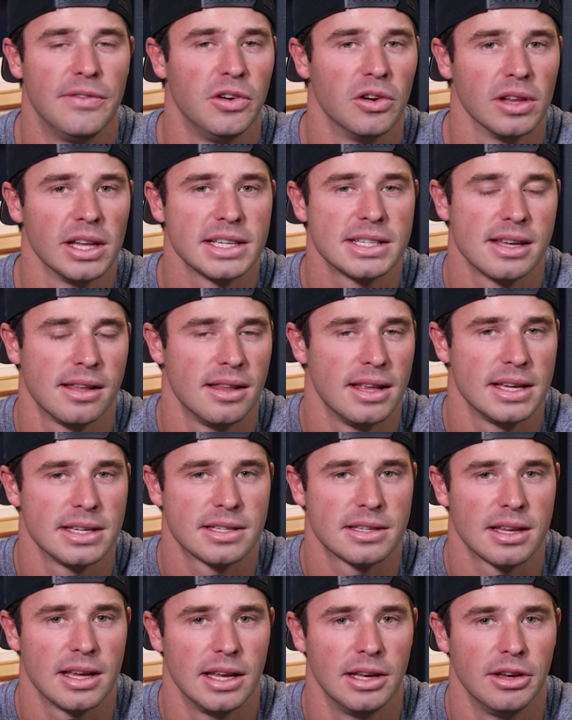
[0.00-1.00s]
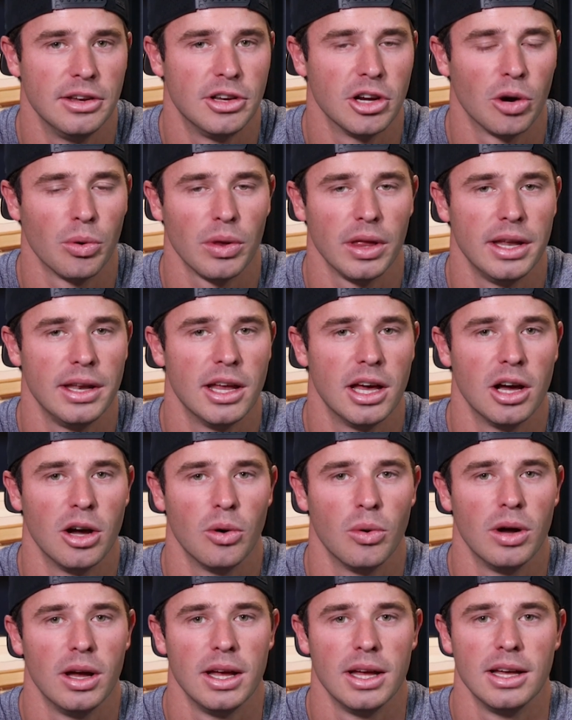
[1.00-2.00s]
if you're listening to this and you don't really
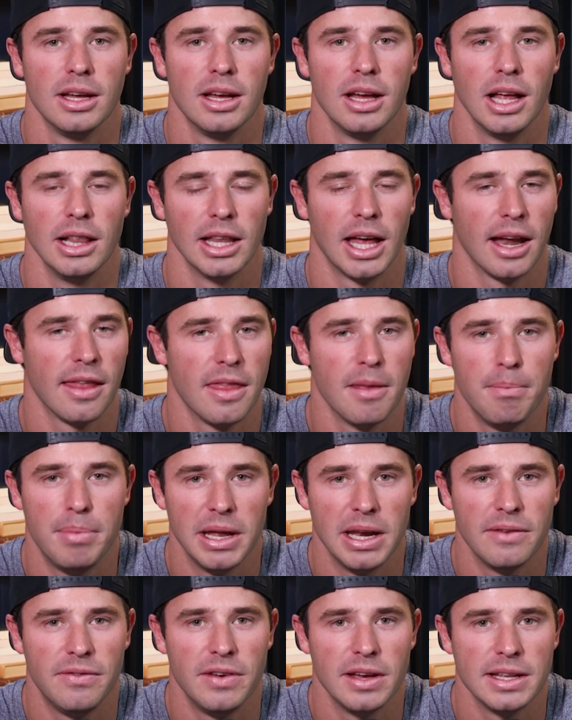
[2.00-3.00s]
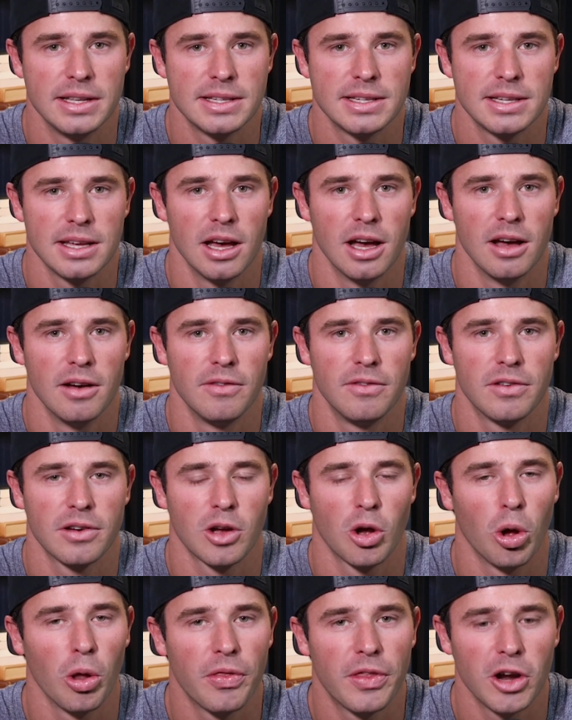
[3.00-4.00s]
know a lot of the benefits of
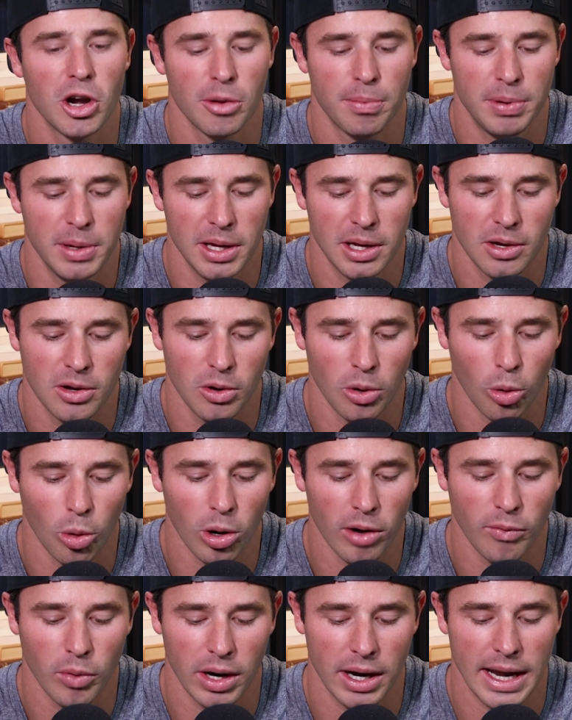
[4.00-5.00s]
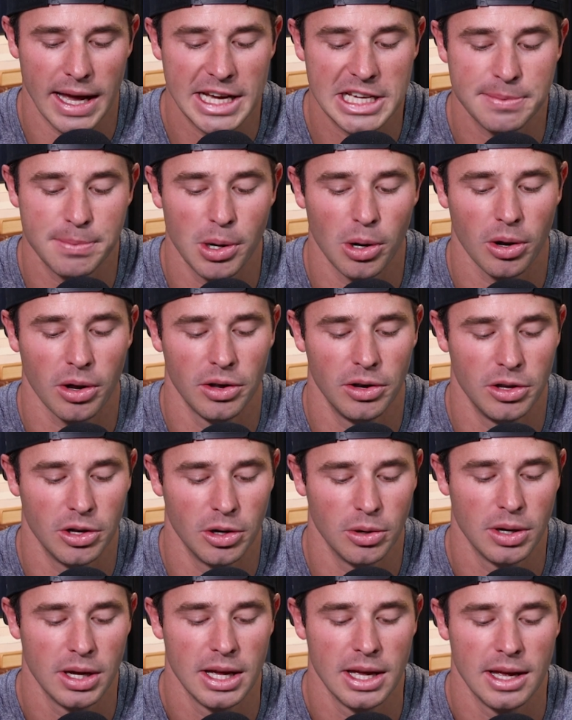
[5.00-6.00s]
cold therapy or of what an ice barrel can
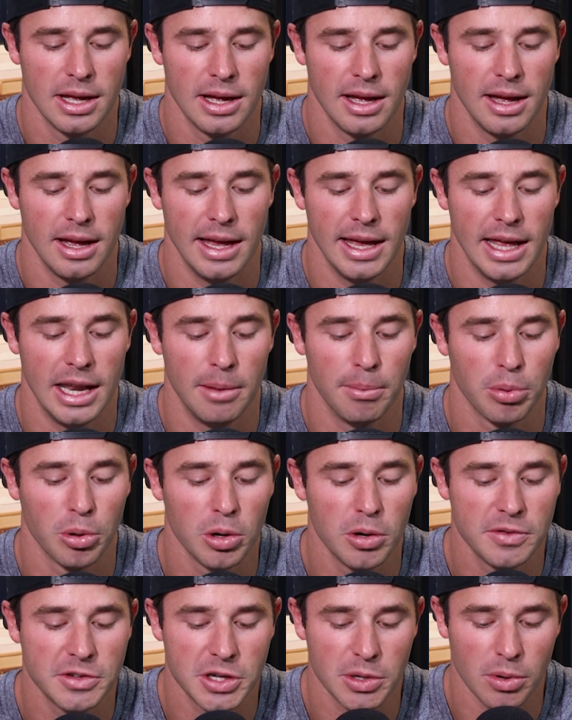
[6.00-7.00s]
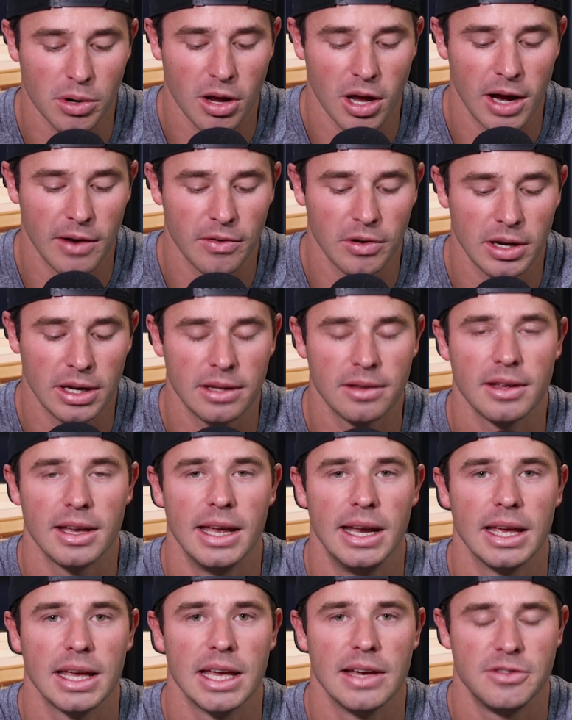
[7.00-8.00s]
do, it improves your recovery
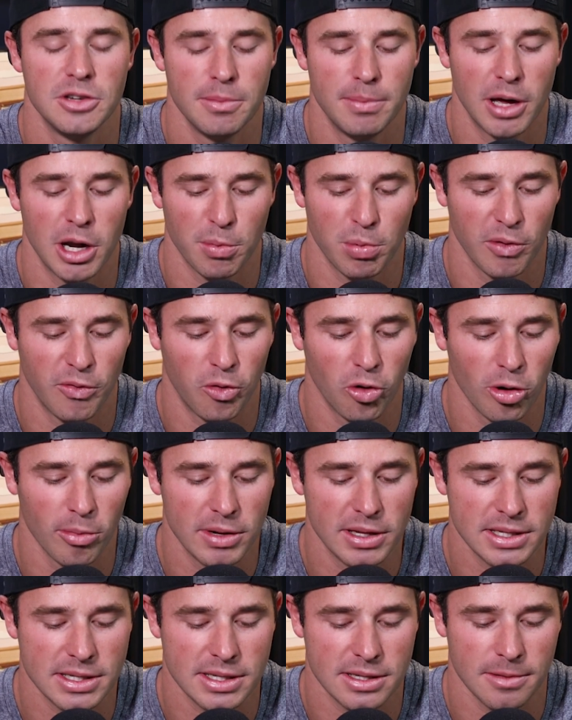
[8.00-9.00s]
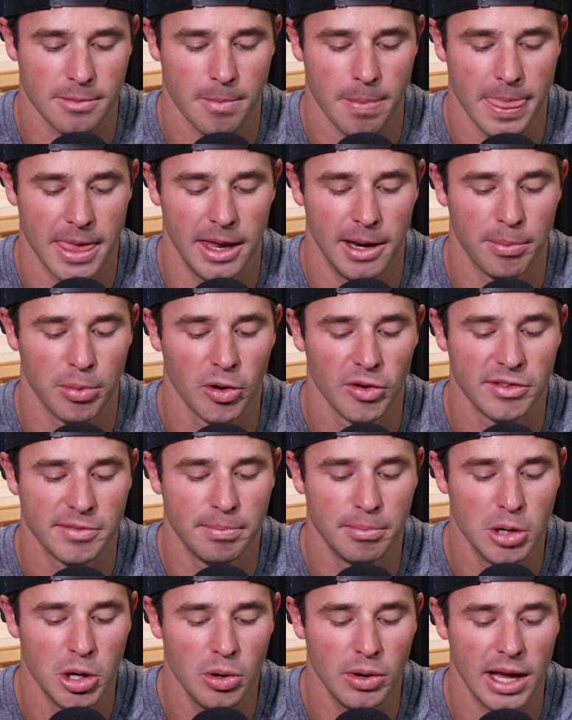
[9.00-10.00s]
and it gives you better performance. It improves
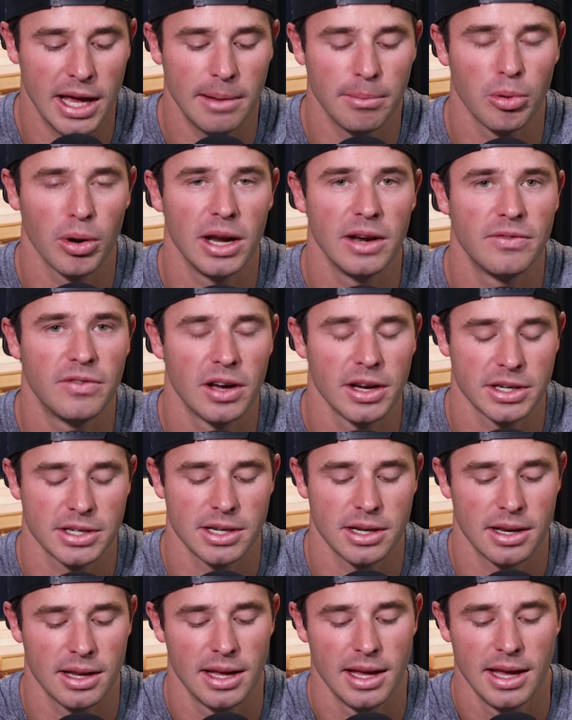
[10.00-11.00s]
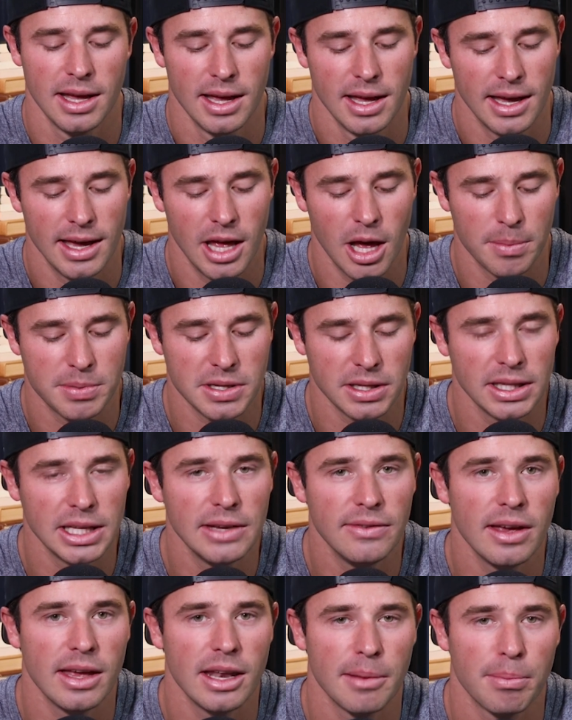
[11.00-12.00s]
mood and brain function, helps
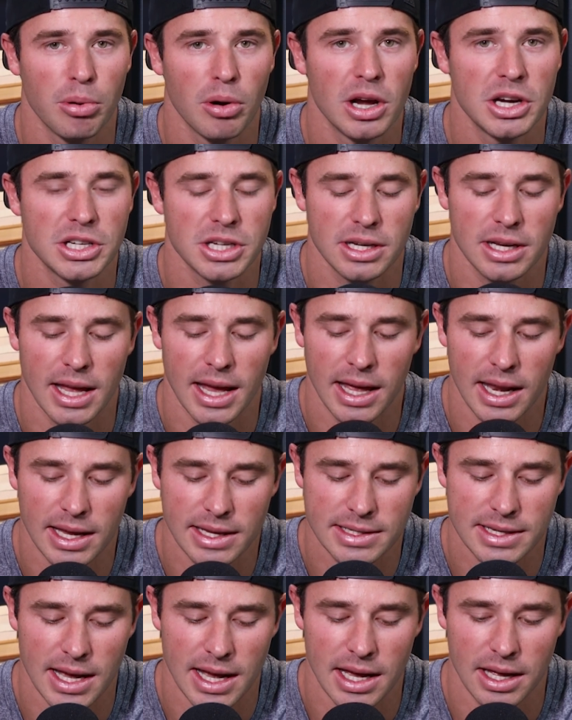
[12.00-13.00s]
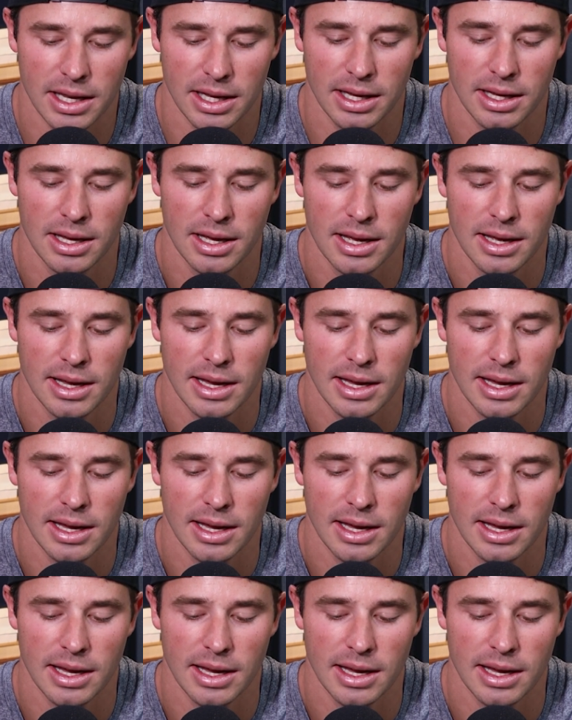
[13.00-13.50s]
alleviate depression and anxiety.